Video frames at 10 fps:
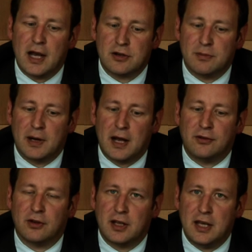Action Plan is
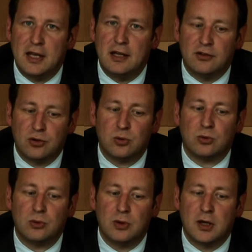a key
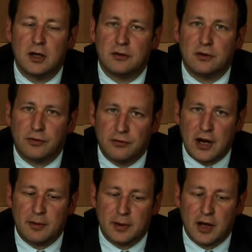tool to
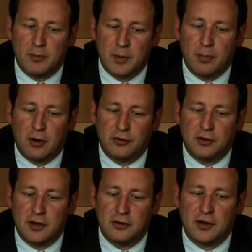develop government
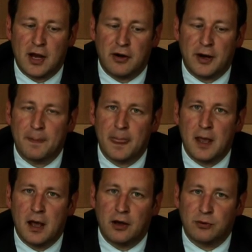policy in this area,
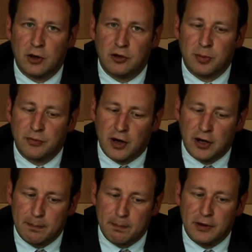as well as
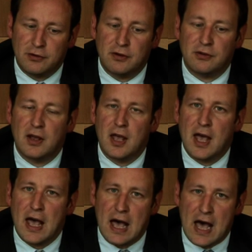providing business
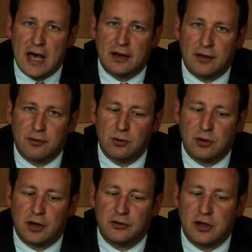and other
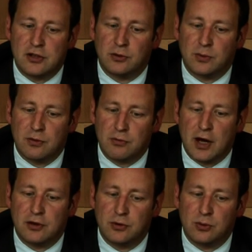organisations with the
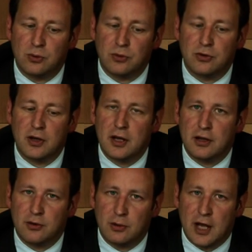right tools
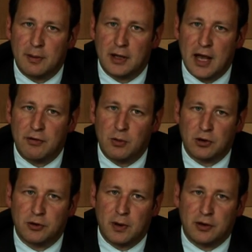to enable
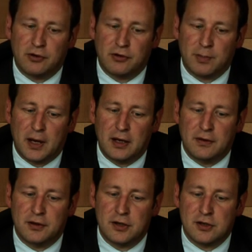everyone to participate in
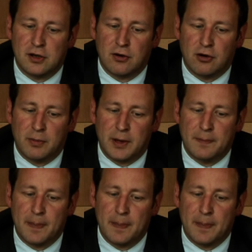the digital economy.